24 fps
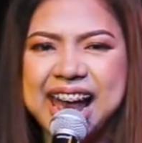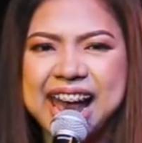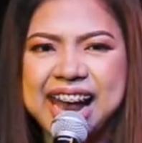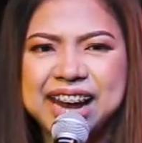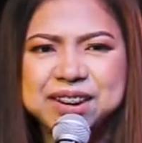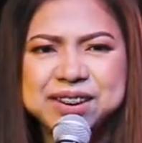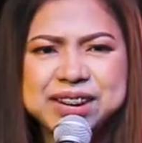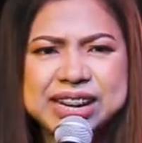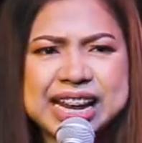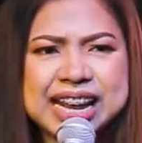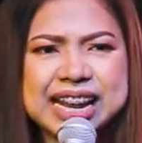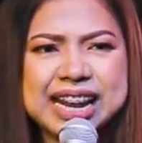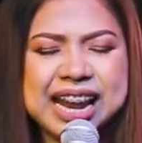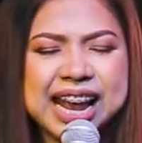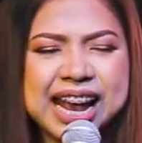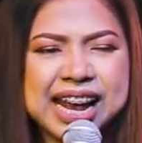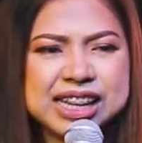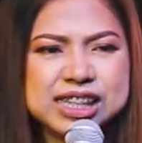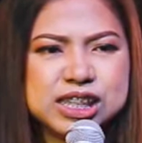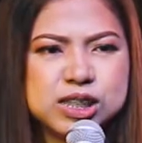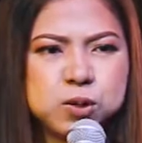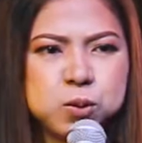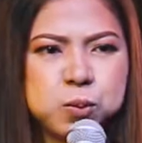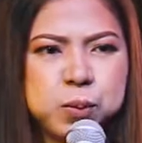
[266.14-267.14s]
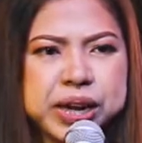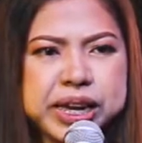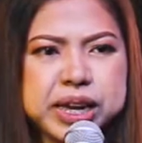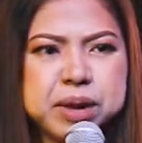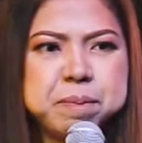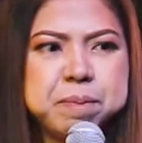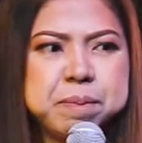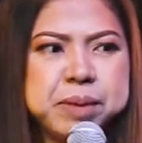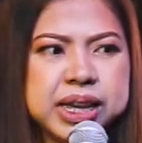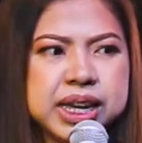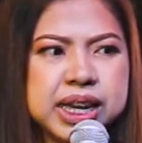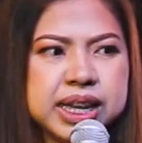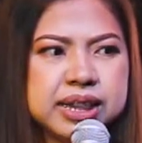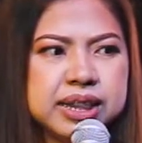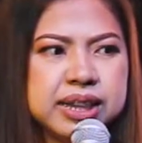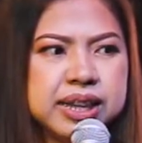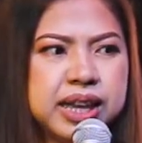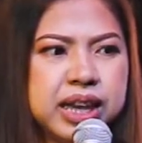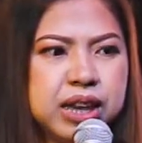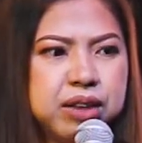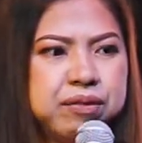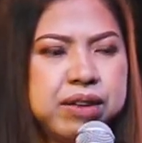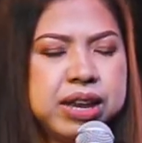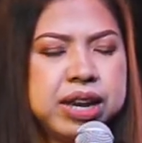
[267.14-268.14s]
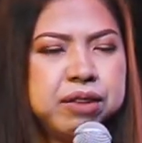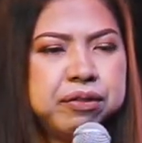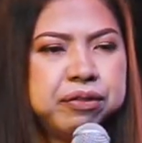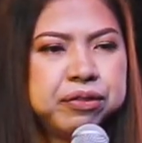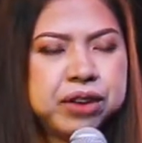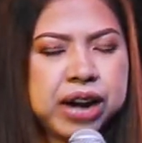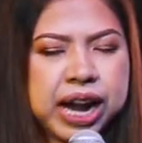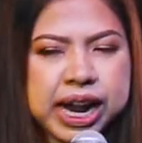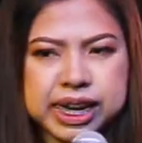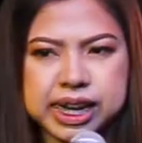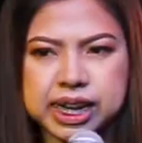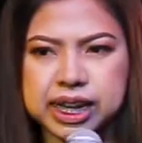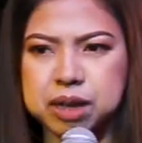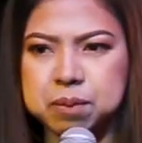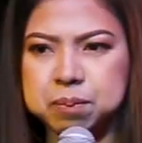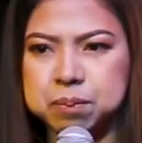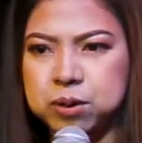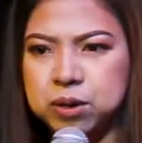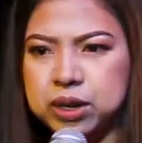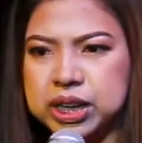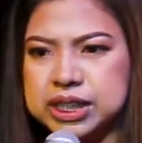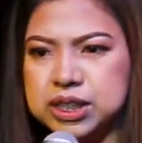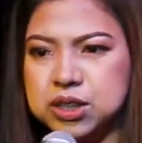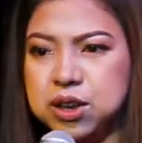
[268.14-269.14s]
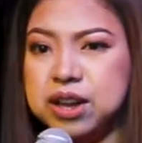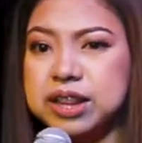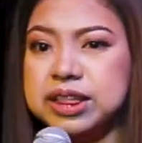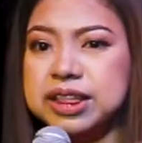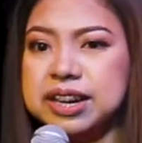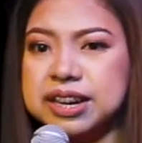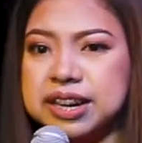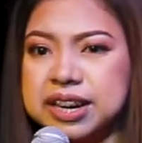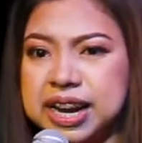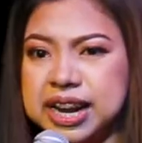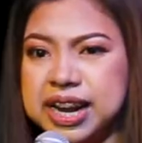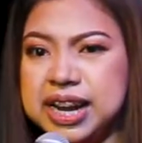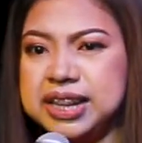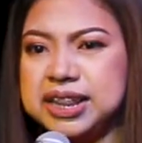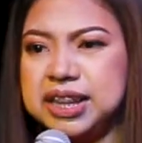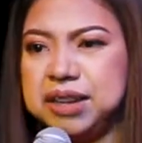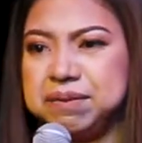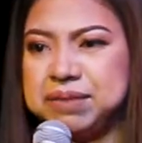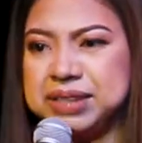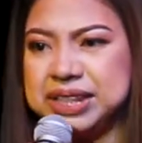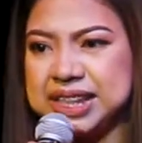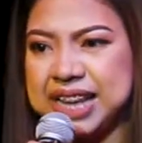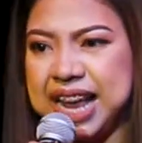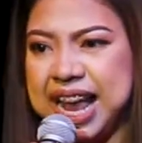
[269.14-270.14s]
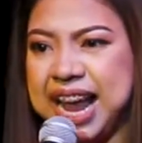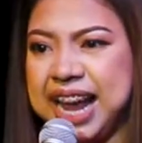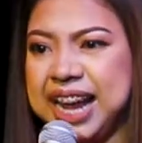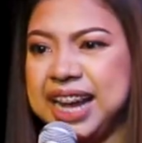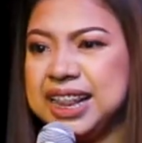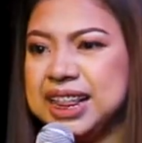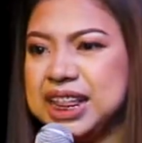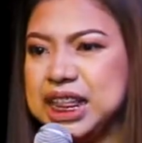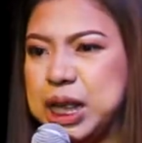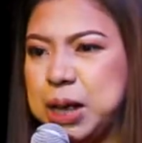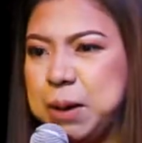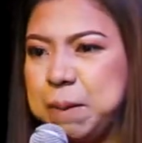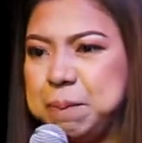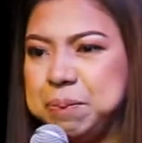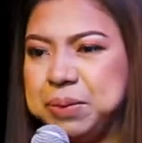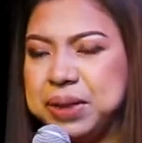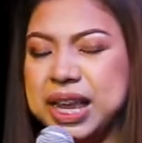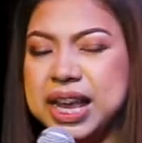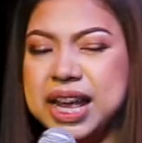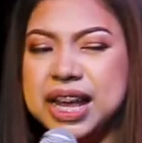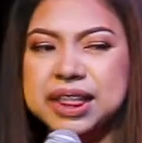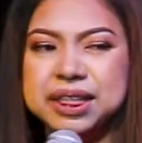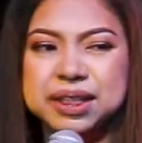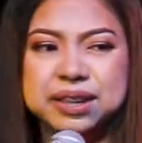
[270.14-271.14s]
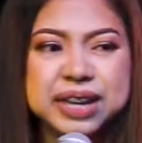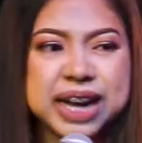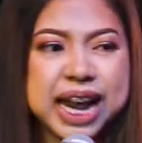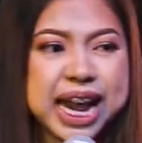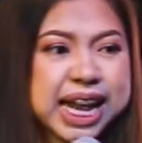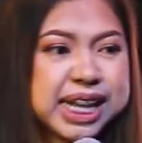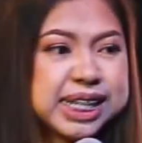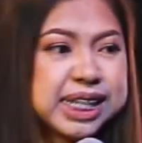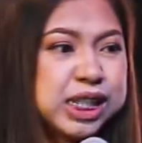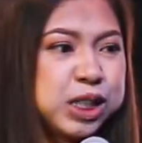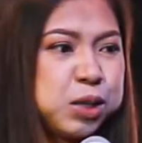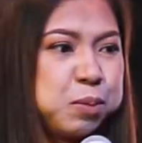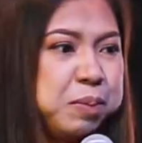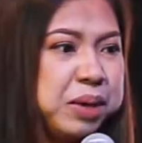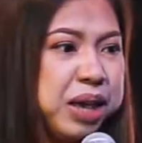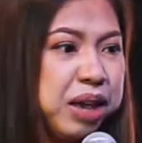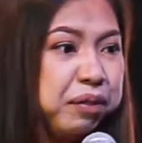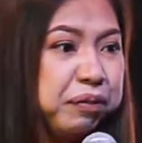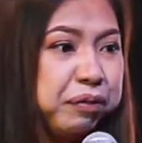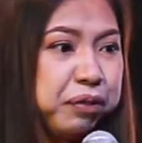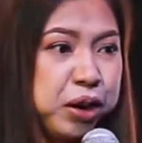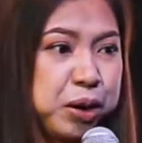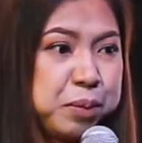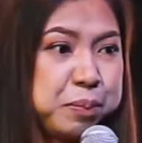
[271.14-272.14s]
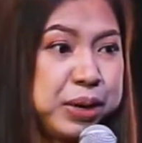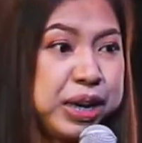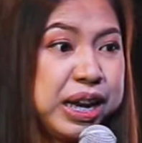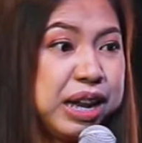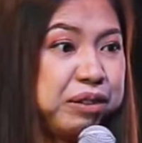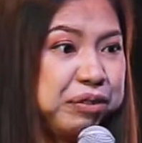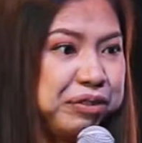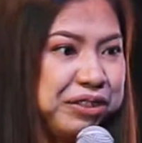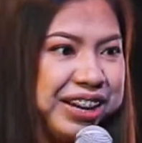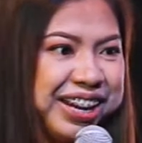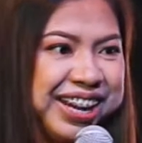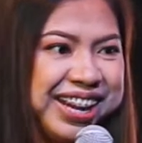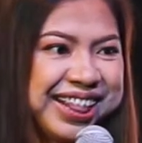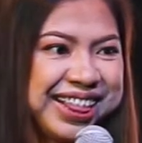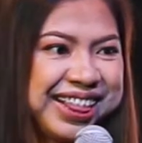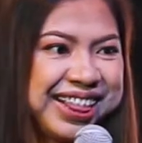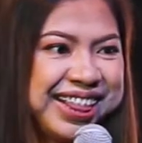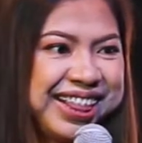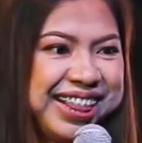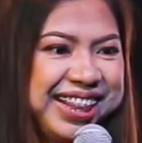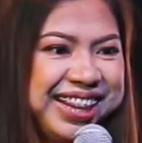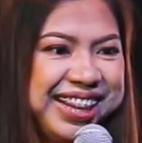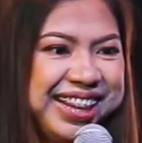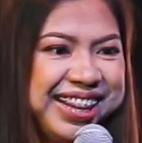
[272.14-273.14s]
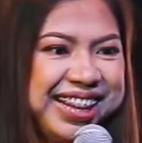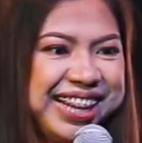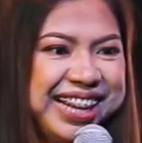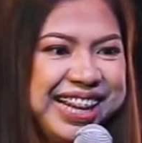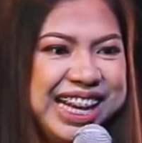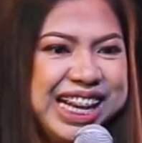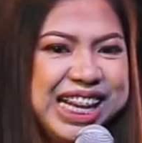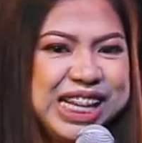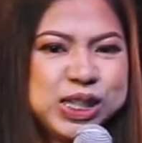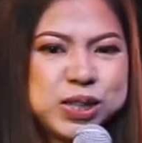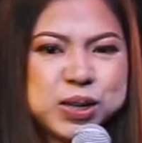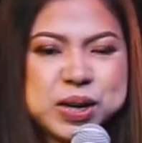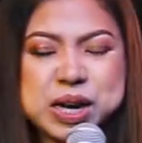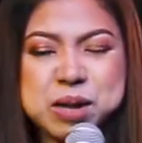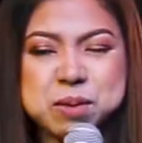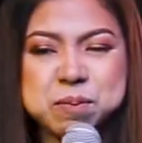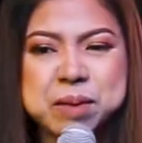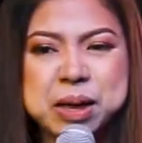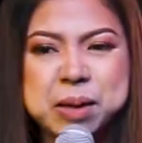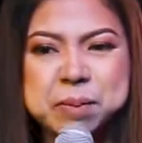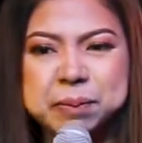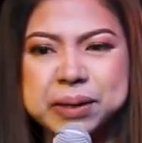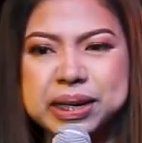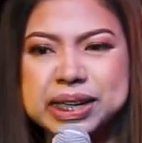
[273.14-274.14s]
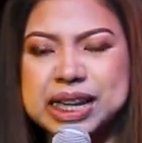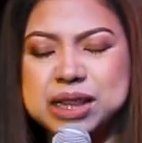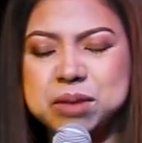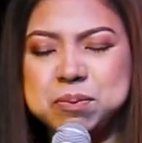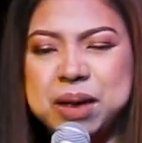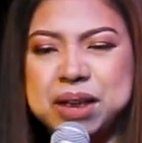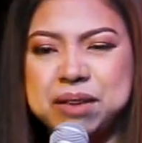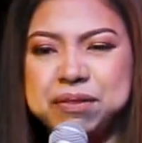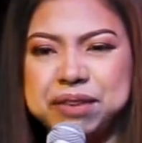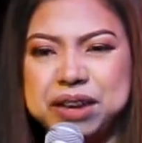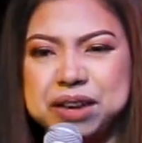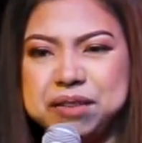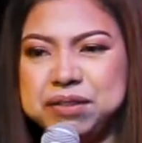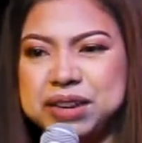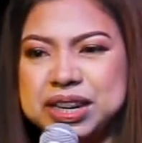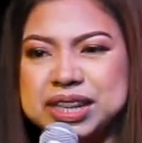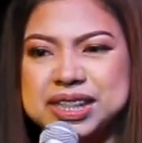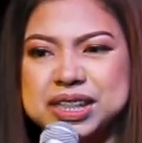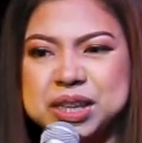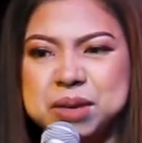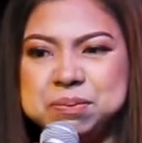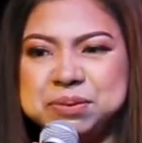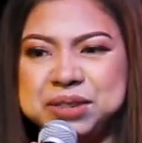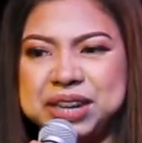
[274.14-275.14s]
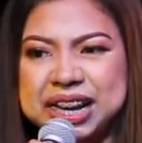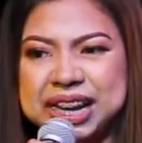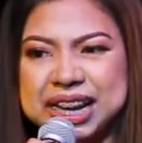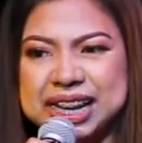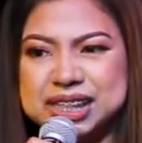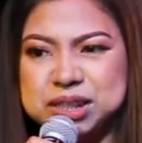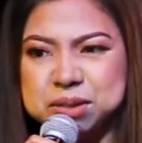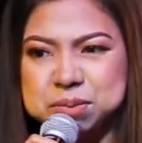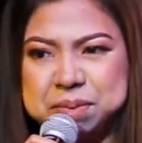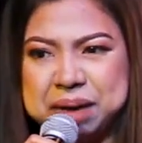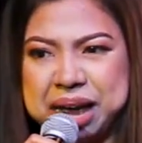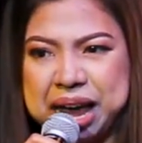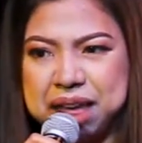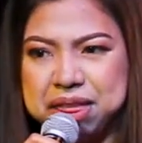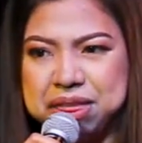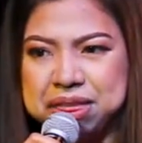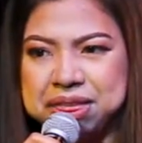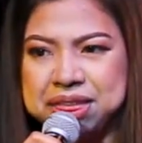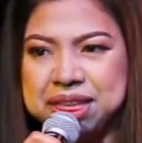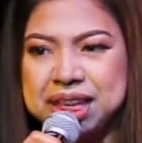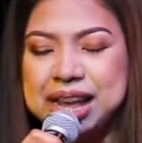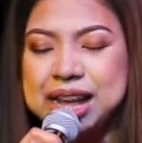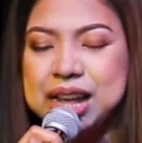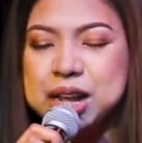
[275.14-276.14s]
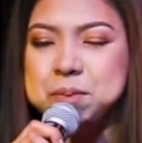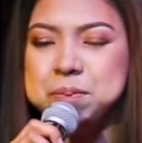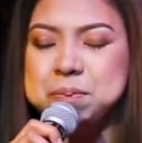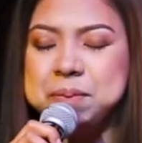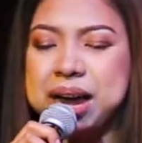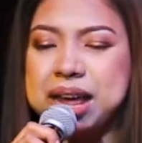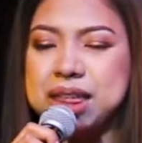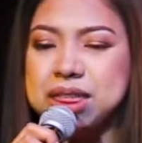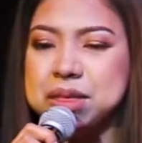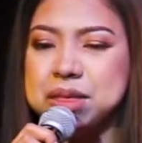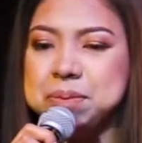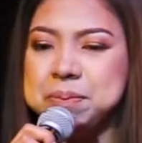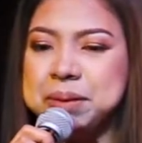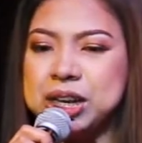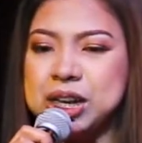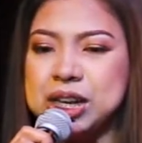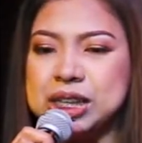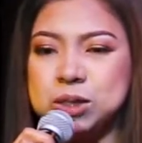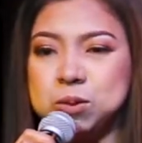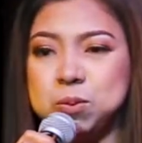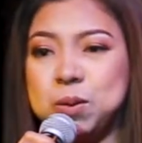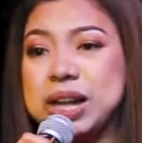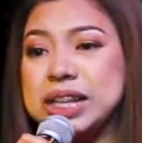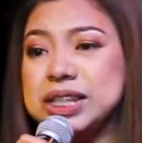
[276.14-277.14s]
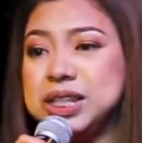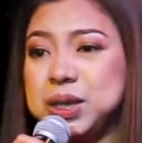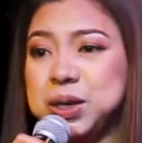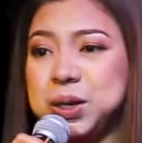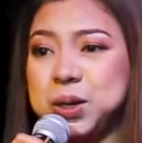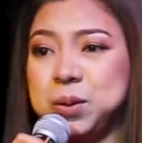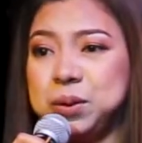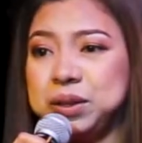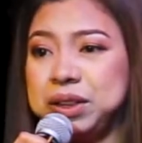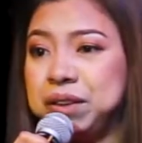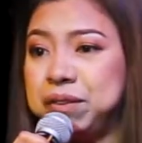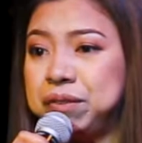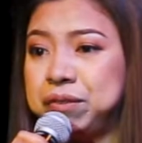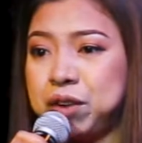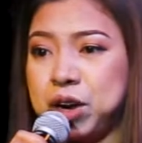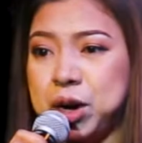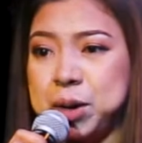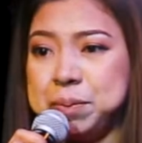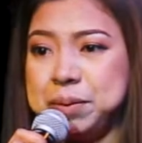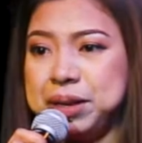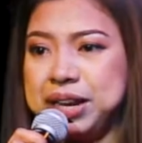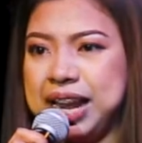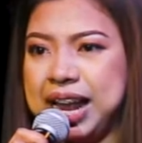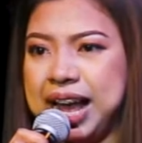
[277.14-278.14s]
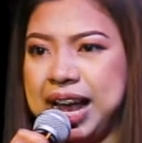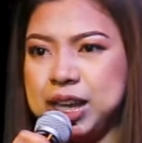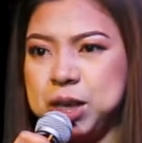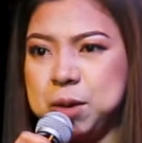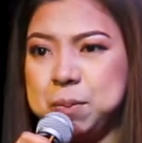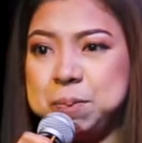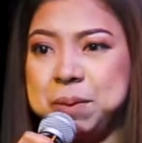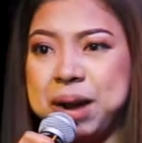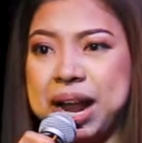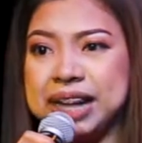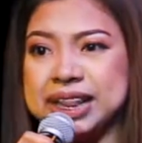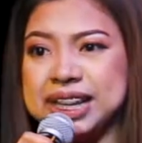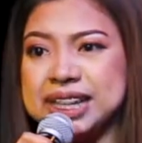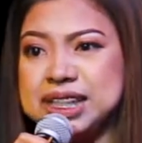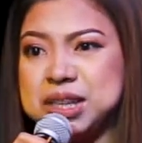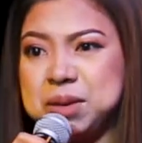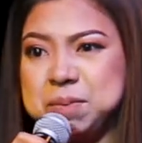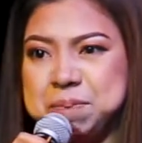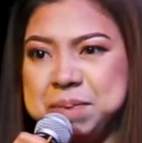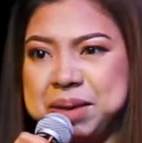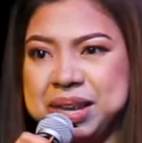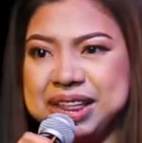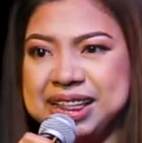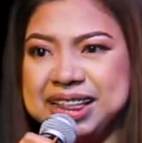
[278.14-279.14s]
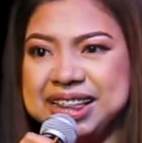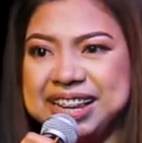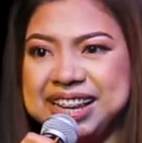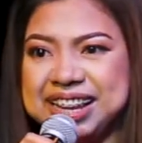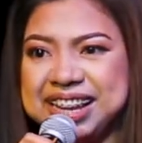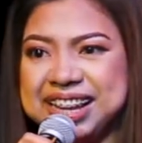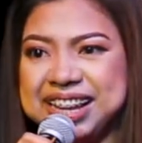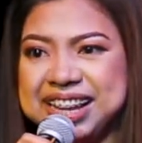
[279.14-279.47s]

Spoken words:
I realized, wait a minute, even if writing a book is on the creative side, there has to be a formula for it. So remember that my favorite subject is math. Math because once you know the formula, you practice a bit,